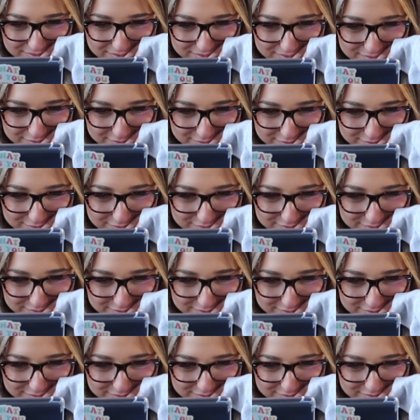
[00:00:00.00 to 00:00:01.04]

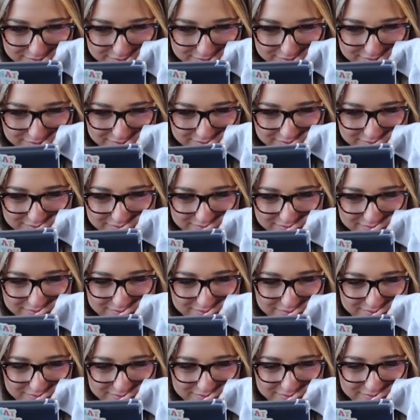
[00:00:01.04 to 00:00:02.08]

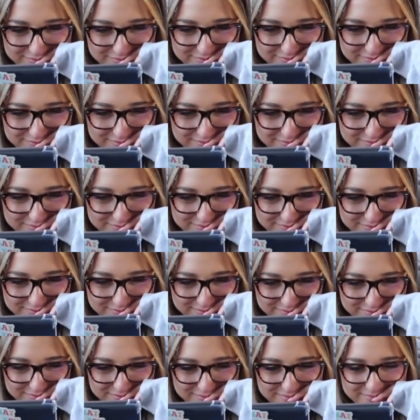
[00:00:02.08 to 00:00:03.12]

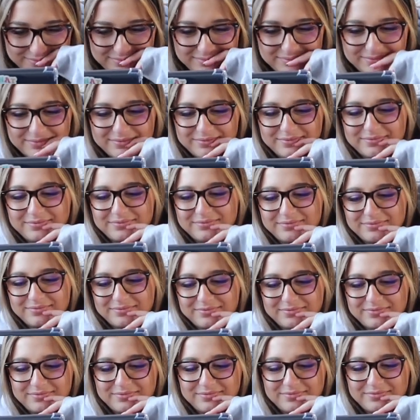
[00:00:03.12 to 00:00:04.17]

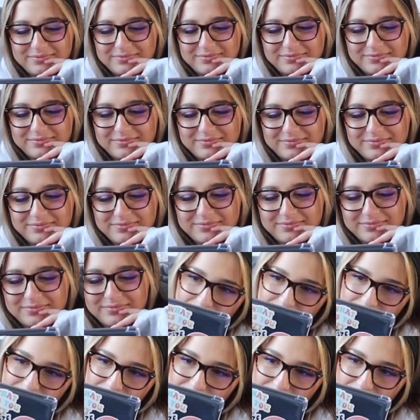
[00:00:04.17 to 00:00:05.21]

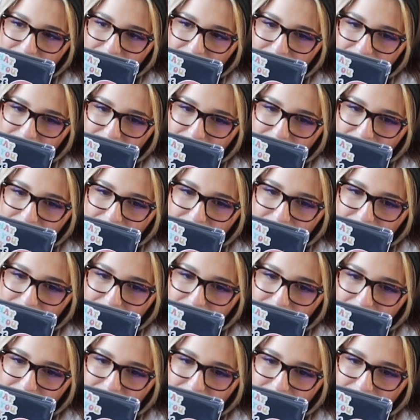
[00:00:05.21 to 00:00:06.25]

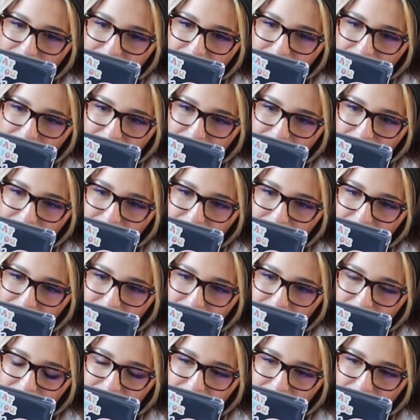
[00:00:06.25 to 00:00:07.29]

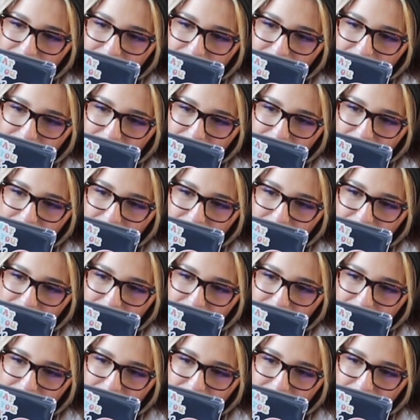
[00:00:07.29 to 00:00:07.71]
(no one is talking)